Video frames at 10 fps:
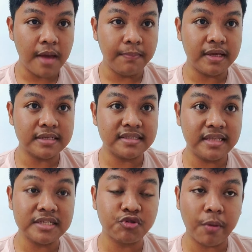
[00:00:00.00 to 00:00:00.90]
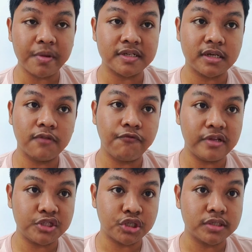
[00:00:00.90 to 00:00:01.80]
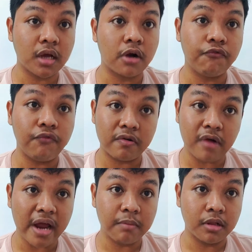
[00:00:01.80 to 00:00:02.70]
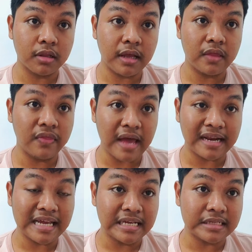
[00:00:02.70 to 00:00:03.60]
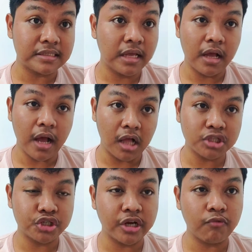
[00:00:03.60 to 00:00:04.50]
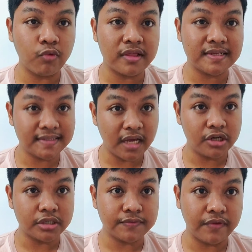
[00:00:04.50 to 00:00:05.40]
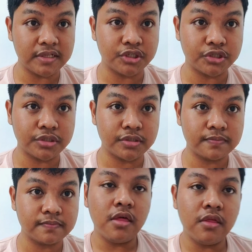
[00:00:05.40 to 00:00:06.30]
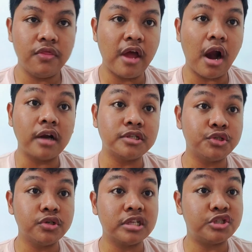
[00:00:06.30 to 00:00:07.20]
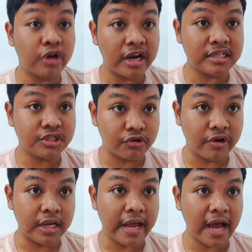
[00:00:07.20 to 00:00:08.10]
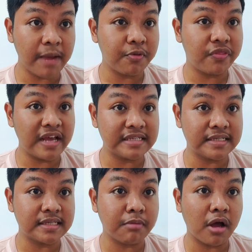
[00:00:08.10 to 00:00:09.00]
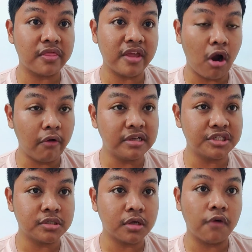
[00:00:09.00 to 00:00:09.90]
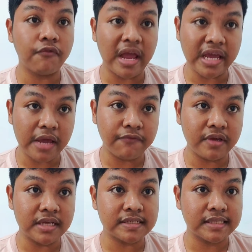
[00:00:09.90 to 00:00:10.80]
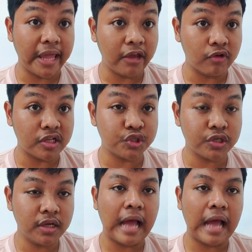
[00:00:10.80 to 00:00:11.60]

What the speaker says: because these grammatical features are variable, that is, alternate with standard features. There are two contradictory hypotheses about the origin of AAVE's language.